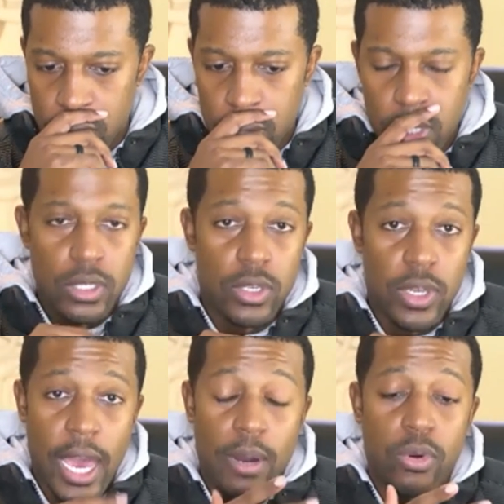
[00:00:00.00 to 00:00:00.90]
So you add a
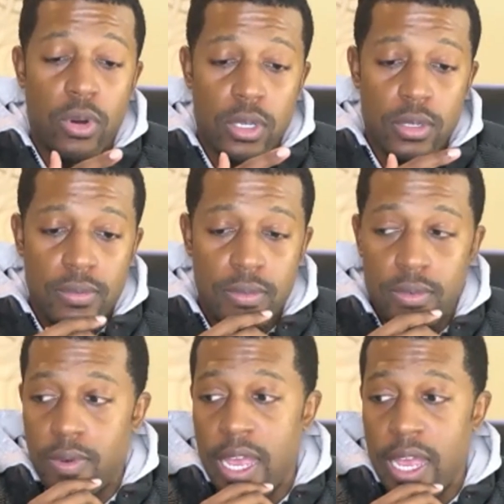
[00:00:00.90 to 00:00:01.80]
border,
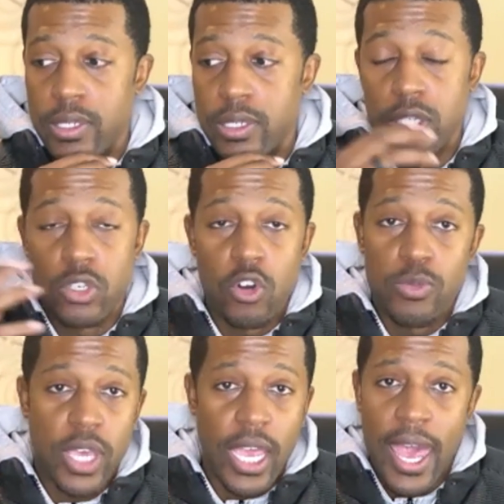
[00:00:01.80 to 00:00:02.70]
right? See Zoom, you
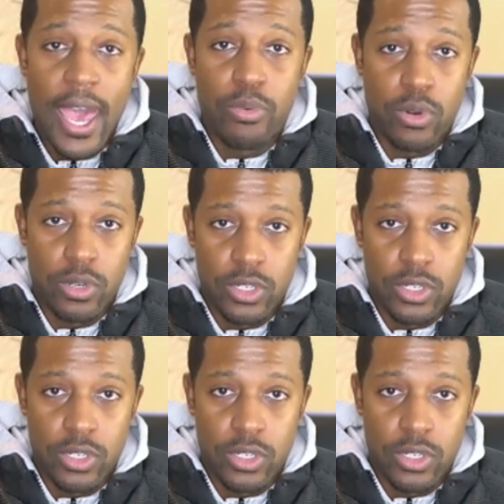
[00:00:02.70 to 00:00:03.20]
can't add borders.